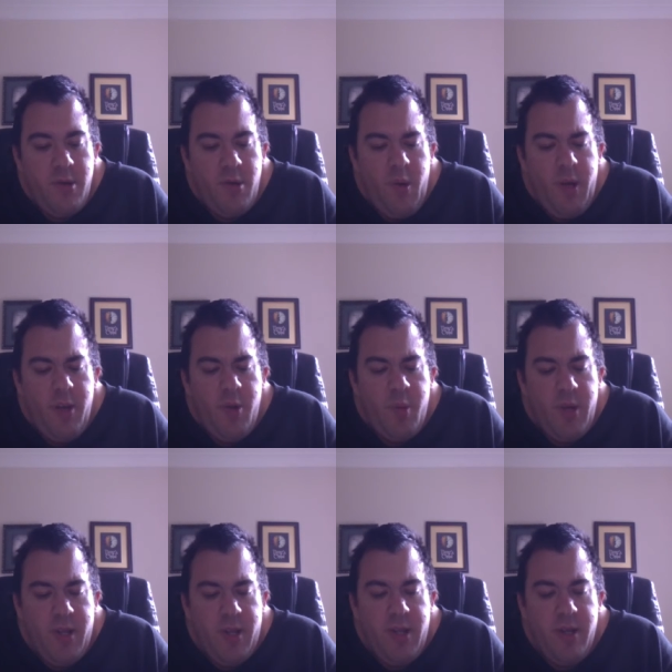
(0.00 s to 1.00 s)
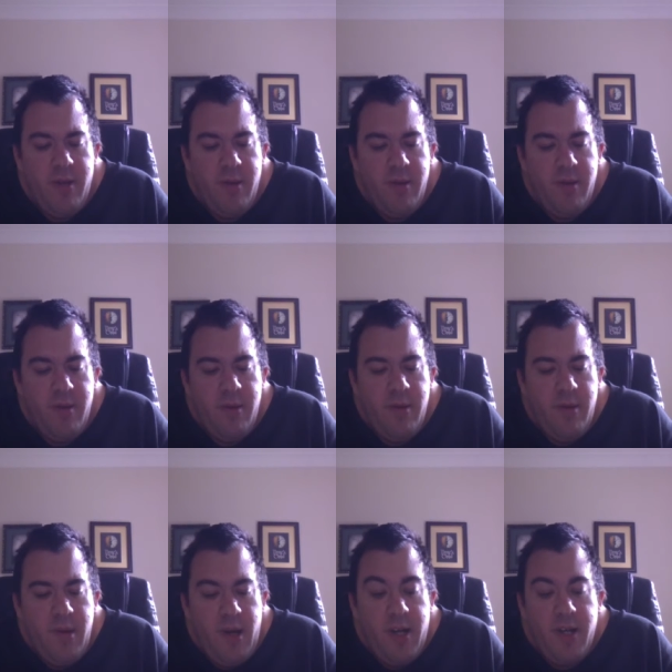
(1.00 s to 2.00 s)
Who are you really?
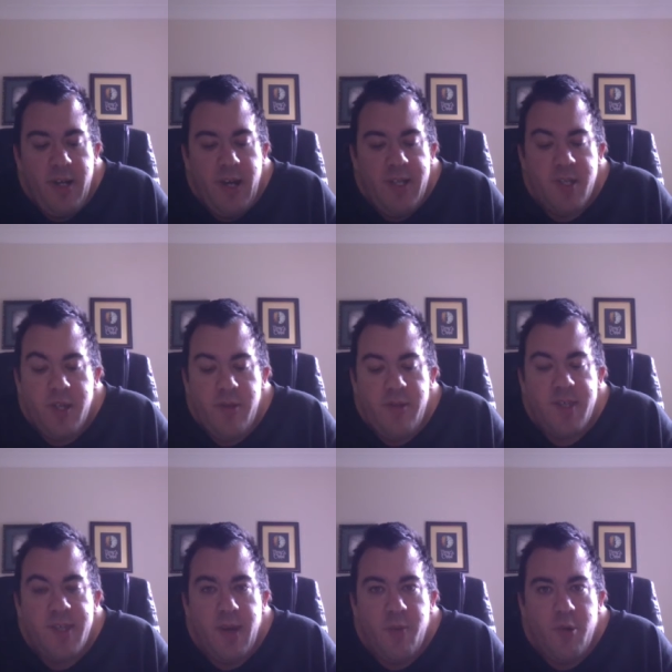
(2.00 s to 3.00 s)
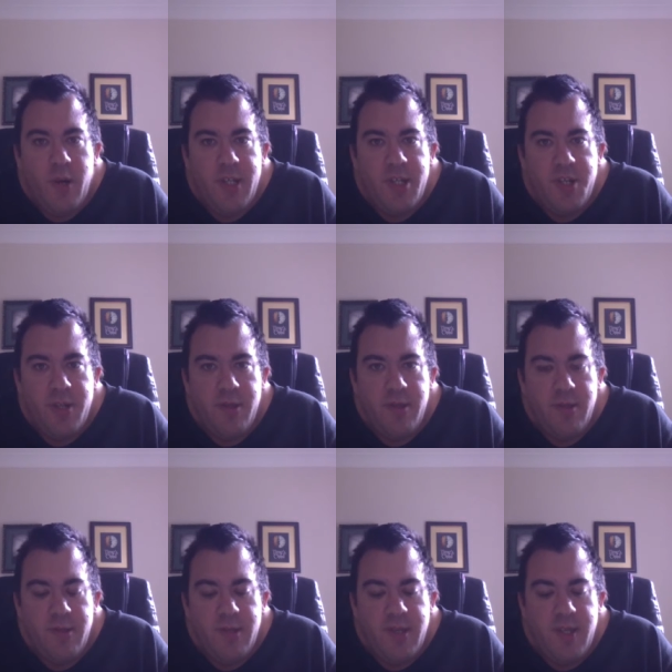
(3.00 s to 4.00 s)
I could ask you the same question,
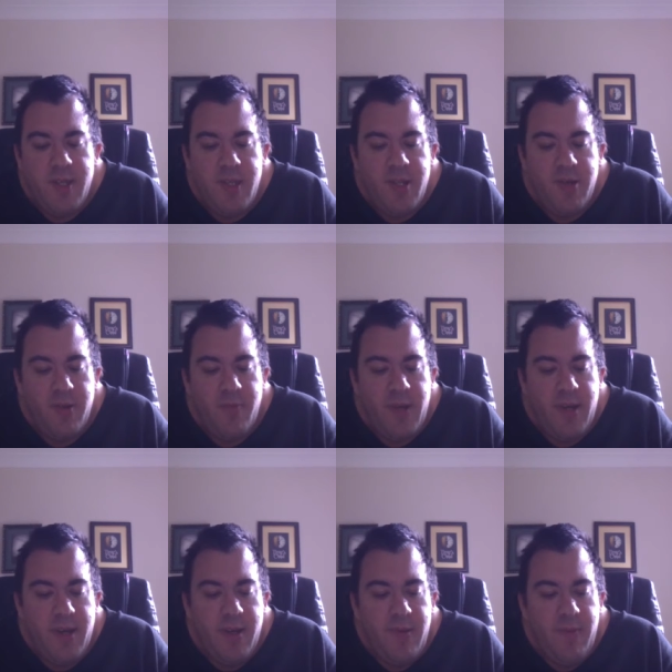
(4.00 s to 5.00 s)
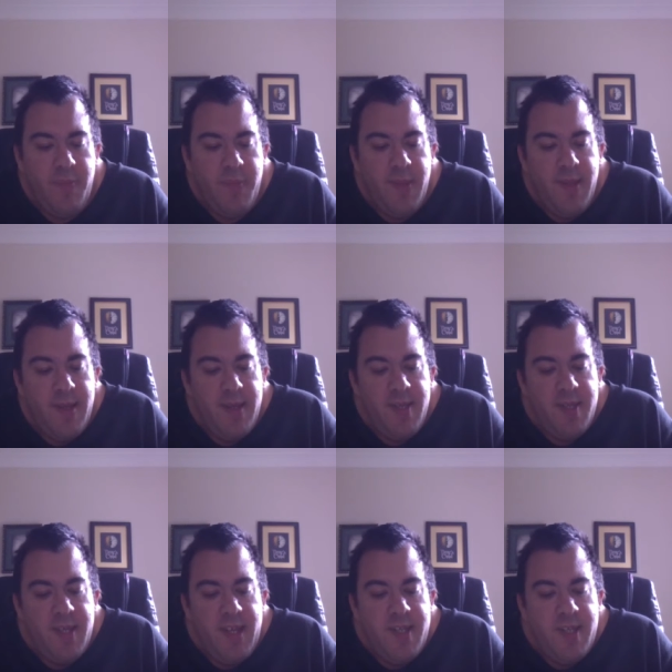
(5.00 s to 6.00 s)
Stacey shrugged back.
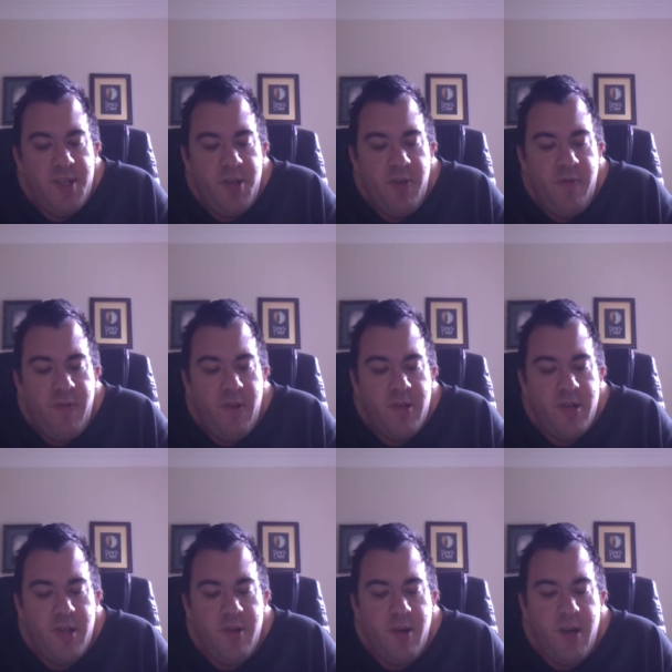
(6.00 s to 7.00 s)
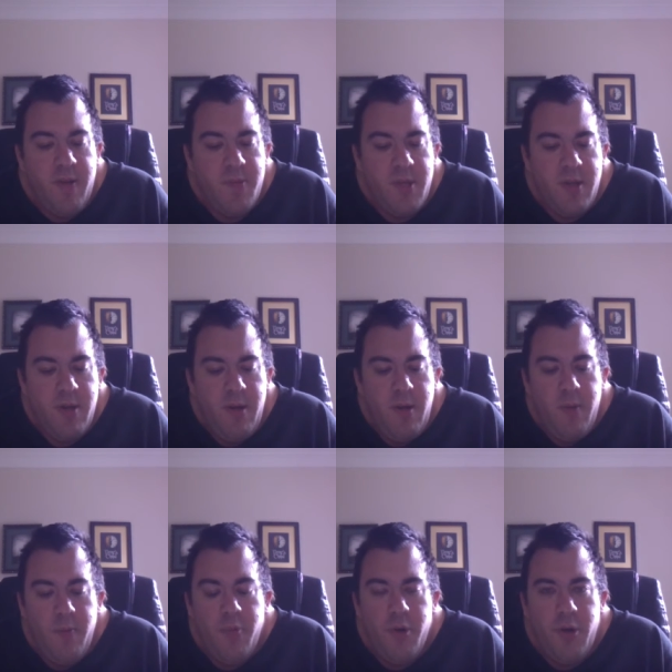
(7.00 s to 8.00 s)
Stacey too folded her arms.
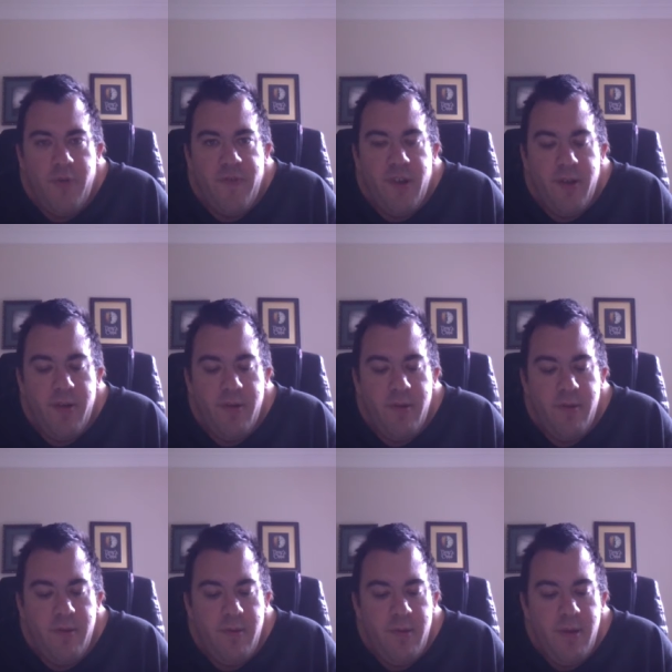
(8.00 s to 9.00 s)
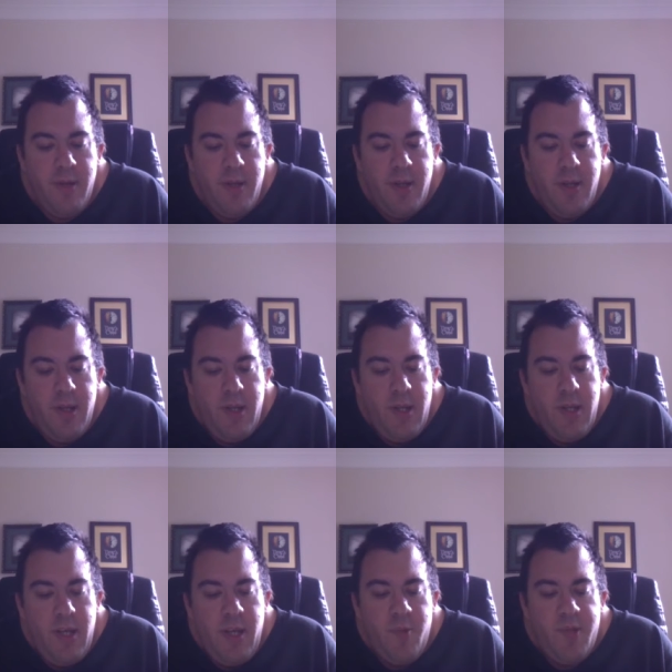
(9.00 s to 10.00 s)
Prove it.
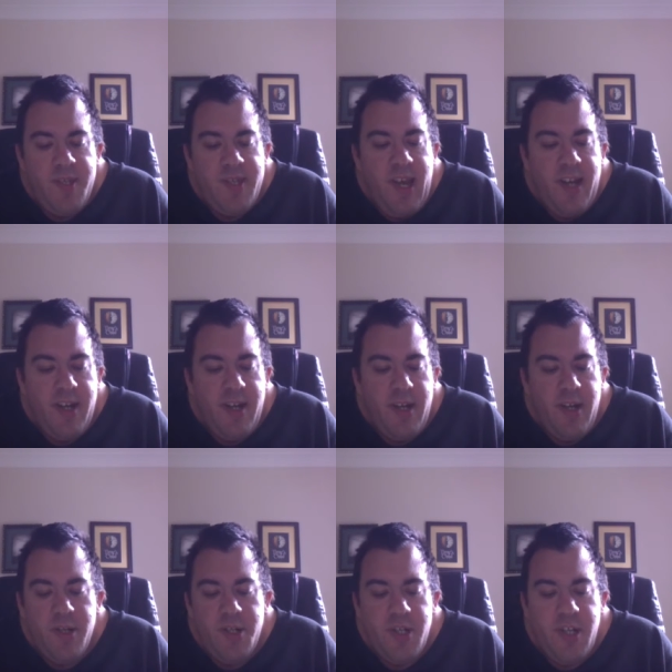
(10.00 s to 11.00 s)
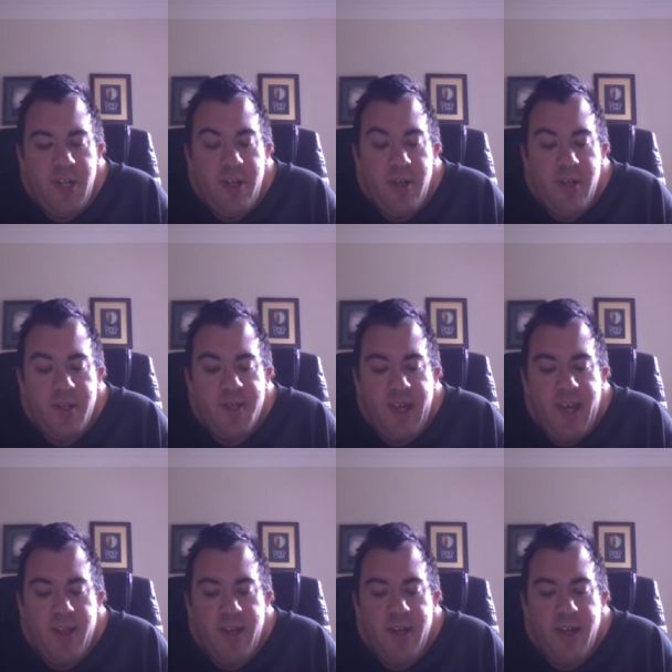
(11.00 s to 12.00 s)
It was Saturday, and she didn't
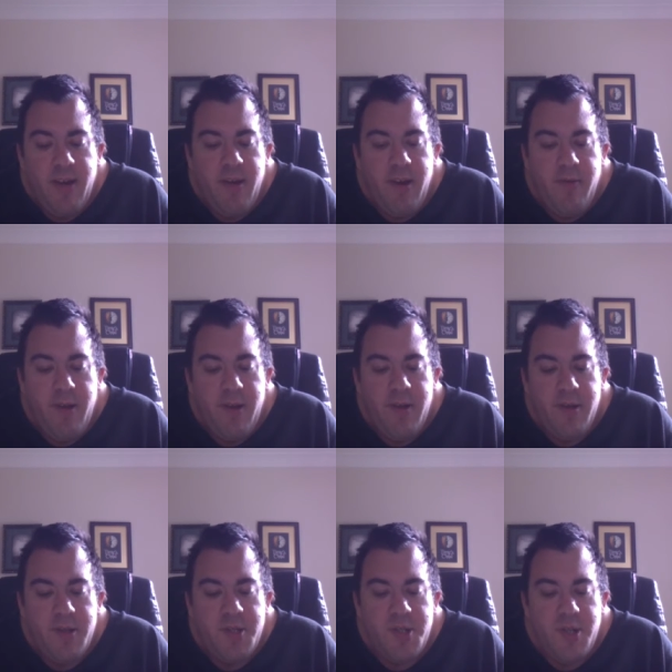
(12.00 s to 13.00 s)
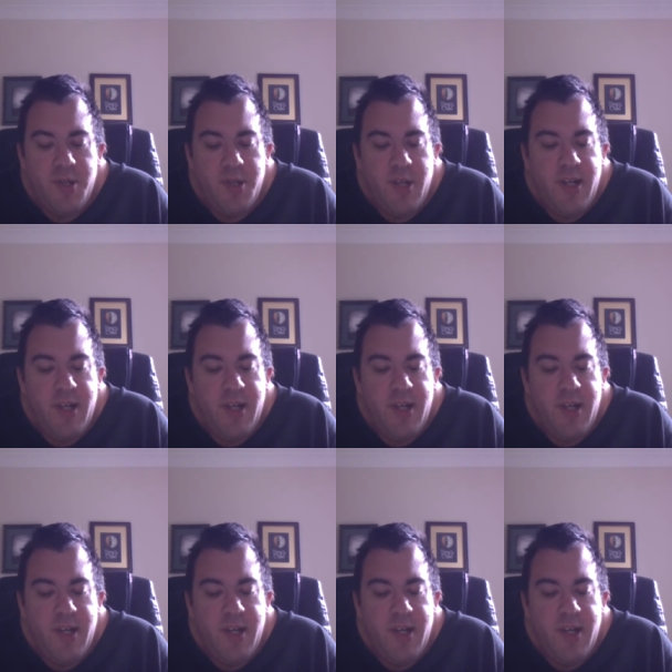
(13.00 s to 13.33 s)
exactly carry around her student